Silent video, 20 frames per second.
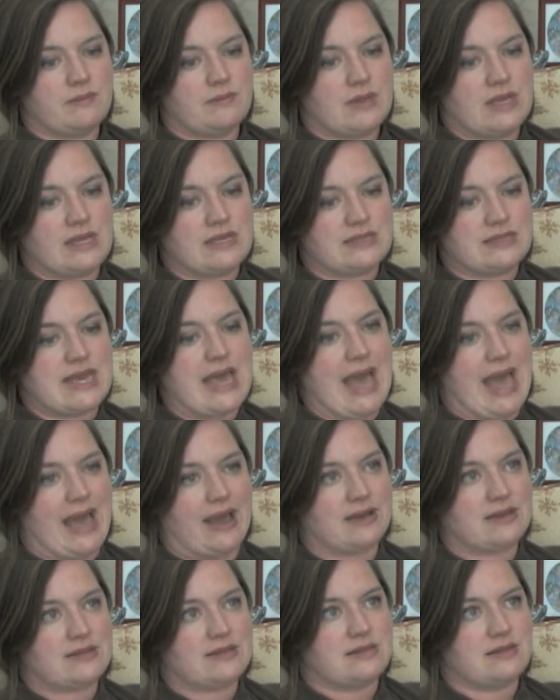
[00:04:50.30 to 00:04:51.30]

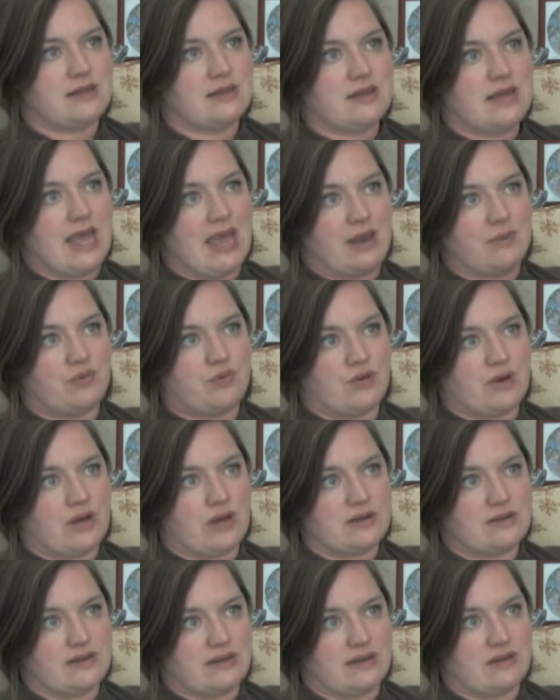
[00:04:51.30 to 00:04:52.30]
intact and
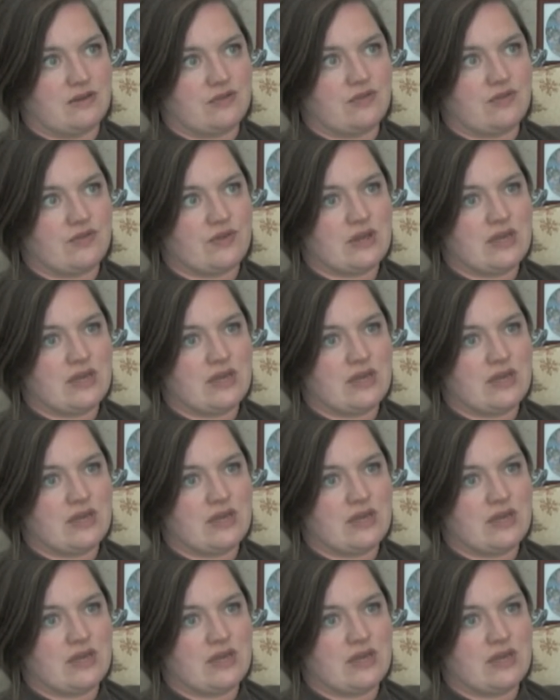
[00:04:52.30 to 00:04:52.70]
productive